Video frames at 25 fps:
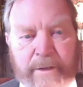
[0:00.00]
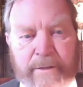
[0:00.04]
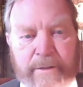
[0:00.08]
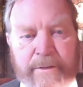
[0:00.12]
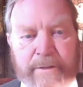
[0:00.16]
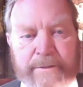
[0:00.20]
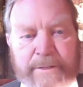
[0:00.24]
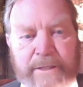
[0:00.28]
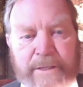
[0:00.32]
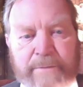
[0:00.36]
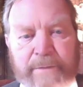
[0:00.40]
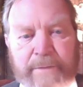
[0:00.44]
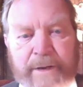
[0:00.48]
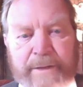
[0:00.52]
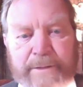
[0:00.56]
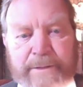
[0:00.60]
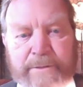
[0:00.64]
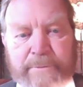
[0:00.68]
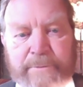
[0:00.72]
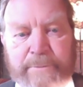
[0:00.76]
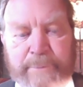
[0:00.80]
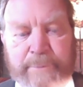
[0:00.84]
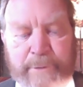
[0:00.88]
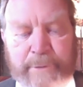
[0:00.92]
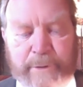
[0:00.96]
that he
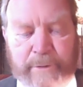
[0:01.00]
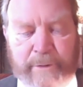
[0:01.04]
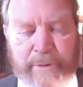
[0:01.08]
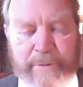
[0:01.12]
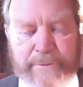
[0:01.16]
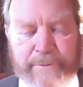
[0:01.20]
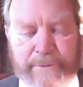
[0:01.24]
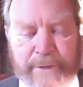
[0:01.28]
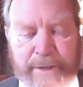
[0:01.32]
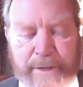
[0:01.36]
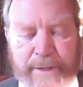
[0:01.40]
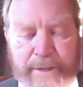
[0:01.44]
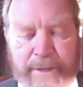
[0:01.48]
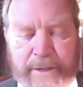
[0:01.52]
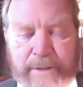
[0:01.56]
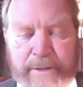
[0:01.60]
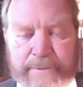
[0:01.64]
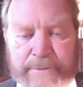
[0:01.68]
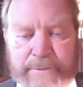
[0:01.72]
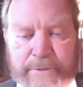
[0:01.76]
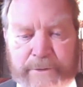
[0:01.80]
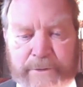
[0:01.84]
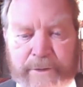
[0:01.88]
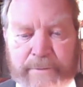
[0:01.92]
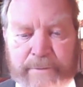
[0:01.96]
might purify
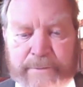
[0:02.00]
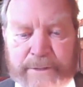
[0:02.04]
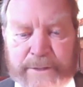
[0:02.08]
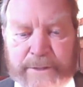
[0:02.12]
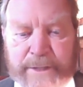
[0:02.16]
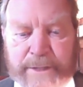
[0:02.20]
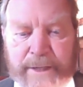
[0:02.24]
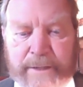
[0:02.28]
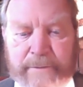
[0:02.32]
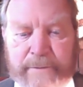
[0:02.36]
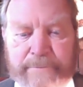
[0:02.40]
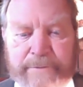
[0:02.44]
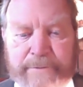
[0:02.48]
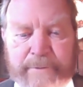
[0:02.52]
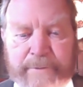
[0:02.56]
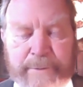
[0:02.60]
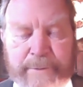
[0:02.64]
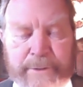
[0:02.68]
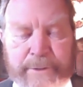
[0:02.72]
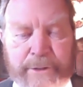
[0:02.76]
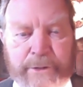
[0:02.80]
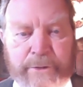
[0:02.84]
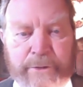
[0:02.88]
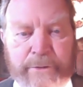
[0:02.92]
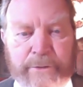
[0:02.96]
unto himself a
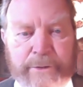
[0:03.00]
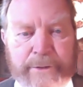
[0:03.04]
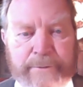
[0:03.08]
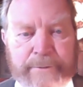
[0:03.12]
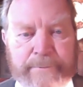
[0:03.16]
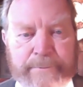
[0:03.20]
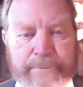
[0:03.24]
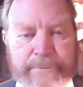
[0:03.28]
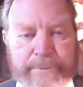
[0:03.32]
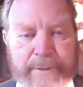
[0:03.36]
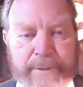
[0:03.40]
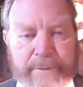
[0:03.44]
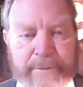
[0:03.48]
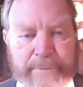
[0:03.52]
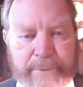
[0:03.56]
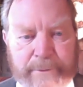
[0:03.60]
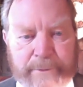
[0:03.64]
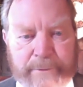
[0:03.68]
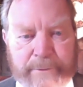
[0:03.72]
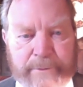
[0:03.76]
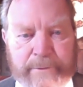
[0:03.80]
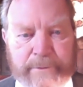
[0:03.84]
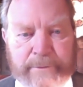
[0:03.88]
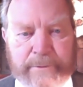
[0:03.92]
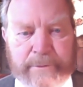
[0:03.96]
peculiar
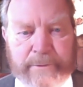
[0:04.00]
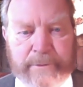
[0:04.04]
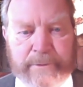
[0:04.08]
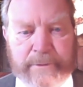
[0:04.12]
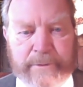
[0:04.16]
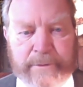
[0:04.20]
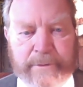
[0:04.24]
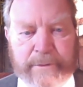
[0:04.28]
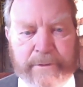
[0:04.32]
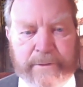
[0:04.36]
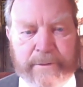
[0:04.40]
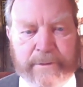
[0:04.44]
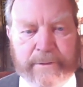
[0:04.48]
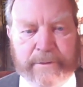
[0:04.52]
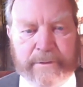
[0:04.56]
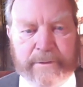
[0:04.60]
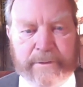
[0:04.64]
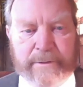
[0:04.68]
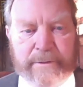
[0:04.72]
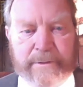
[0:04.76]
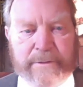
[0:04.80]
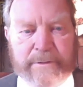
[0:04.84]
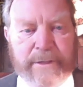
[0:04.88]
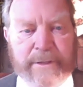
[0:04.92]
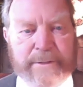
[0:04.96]
people,
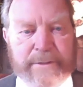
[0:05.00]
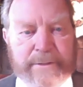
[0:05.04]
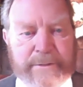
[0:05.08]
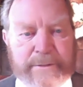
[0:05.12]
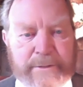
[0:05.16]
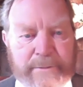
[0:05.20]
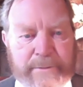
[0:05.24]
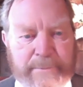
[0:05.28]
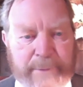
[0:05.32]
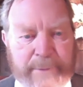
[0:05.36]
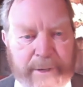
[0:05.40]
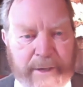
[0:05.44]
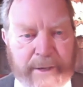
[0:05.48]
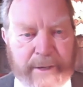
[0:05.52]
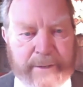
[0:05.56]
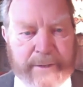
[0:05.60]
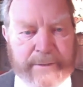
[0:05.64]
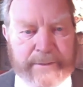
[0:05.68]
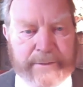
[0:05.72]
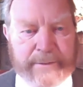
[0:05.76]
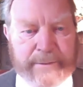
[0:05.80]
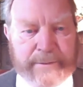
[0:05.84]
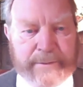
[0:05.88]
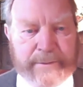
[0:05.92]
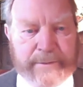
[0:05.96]
set us
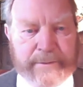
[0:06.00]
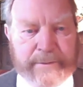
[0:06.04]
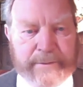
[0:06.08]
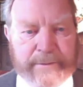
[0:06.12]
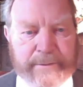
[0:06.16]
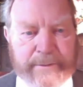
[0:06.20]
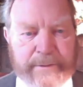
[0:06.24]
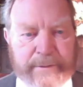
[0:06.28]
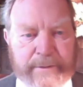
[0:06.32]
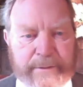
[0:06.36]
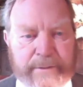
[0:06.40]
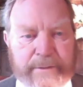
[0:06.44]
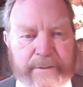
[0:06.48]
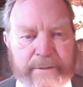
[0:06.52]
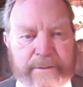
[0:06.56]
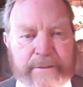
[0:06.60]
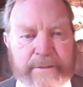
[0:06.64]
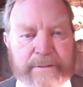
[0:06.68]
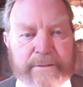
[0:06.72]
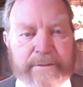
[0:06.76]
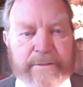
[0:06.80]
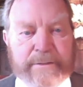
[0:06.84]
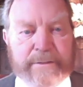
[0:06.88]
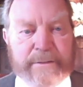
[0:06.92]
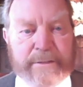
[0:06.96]
apart,
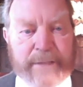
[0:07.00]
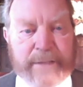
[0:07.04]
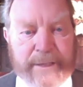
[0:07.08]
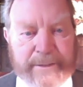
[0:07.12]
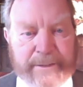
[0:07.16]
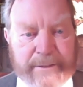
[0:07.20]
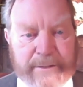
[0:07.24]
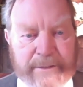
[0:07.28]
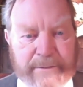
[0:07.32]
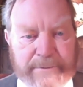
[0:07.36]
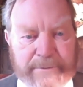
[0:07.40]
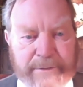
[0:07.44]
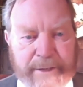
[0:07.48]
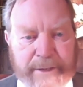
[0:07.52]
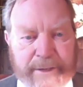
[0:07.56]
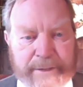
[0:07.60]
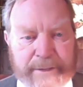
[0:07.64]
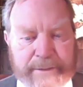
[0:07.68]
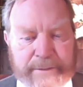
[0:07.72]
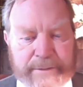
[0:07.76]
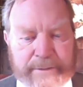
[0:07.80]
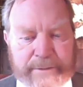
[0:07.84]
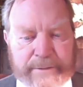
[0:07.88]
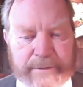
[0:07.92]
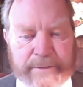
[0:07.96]
sanctify
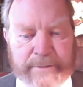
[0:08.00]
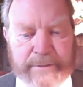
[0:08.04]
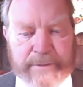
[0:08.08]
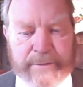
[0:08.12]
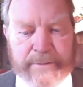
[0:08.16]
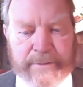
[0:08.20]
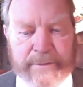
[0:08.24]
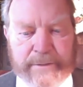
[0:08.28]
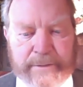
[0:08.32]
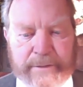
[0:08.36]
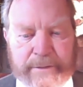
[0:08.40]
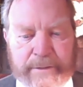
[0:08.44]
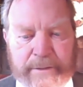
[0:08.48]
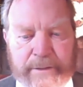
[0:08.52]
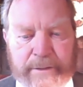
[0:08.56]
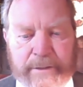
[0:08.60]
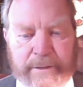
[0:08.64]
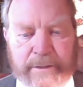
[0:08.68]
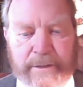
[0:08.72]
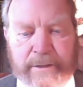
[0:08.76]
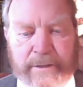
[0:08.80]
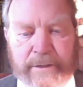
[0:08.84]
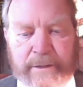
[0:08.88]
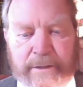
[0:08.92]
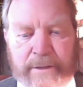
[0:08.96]
us,
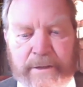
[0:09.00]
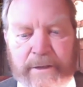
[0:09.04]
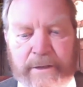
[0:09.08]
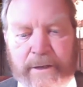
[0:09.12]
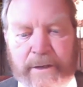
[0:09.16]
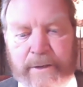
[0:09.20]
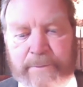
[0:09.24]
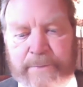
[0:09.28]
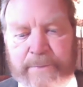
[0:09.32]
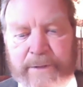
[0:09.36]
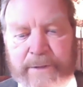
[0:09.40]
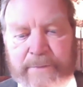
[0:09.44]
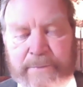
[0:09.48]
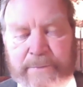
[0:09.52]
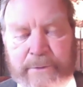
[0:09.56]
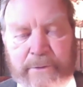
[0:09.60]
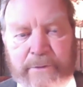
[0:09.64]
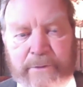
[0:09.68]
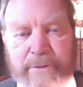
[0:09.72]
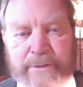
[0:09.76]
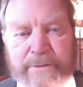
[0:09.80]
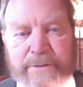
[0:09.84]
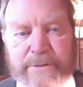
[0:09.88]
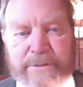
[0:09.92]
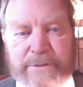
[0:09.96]
a
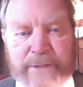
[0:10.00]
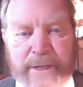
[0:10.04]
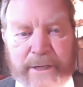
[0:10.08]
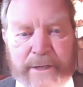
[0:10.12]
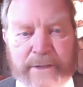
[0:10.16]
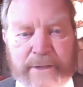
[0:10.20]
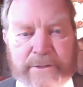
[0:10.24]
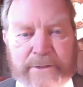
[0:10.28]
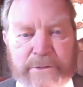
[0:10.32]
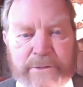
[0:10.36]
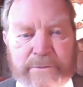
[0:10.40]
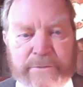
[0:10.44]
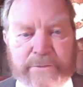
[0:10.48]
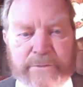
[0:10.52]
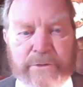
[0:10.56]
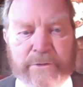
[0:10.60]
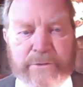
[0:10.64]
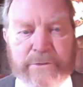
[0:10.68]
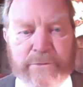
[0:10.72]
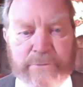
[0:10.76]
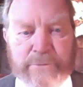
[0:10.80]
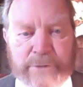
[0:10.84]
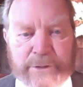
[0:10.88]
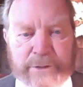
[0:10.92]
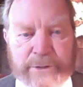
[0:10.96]
people zealous of
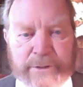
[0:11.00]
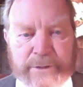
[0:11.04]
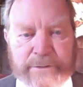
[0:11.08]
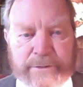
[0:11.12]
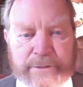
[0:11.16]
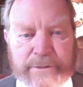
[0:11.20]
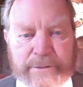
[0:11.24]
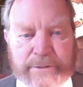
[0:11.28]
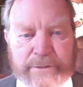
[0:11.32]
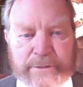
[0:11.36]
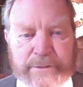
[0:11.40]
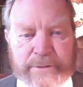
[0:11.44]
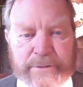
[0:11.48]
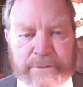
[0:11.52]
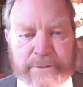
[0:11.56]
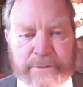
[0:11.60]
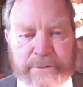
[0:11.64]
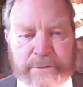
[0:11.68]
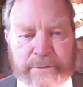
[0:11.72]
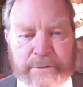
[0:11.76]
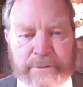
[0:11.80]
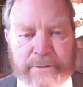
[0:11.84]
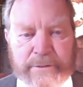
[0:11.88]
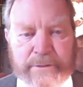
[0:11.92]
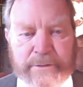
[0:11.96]
good works,
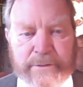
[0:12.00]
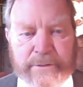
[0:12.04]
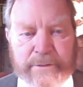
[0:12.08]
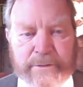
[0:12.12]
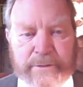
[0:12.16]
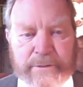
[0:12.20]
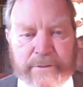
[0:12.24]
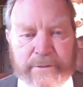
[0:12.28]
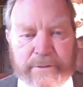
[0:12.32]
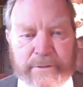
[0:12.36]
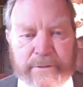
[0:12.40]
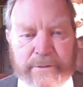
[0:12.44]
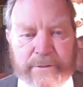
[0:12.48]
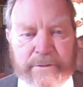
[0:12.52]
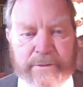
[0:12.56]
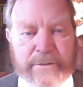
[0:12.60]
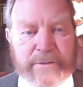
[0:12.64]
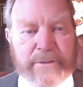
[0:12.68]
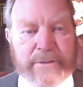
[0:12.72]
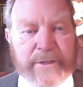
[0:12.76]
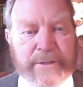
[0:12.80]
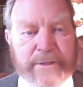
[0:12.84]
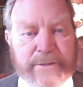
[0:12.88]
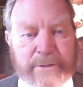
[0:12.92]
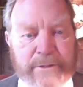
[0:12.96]

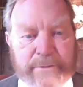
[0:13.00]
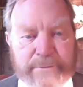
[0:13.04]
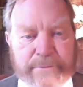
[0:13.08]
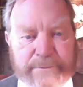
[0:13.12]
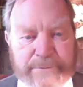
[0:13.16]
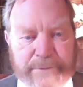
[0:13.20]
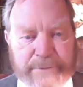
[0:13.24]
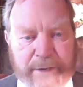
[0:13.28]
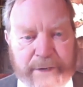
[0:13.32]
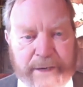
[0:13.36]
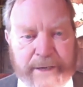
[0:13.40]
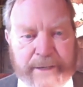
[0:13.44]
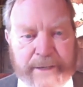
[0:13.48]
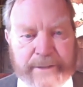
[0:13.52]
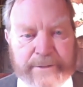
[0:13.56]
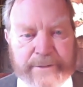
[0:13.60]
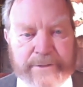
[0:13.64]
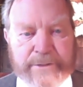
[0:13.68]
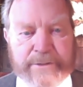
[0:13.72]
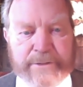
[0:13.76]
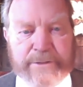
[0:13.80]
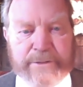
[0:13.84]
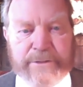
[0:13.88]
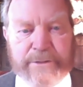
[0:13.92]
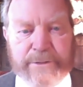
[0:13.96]
set on fire
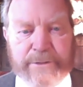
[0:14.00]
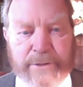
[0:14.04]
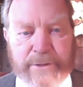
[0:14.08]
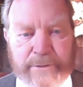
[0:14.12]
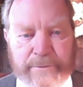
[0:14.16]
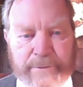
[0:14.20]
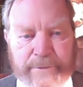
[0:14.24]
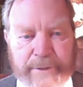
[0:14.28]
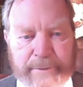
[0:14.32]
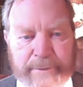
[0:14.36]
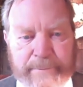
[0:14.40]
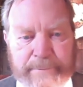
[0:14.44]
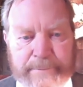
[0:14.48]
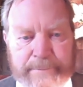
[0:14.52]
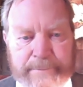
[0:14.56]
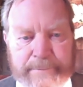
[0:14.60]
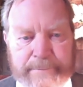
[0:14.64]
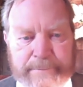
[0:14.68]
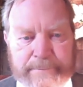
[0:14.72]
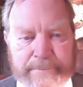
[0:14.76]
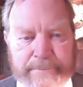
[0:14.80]
to serve him.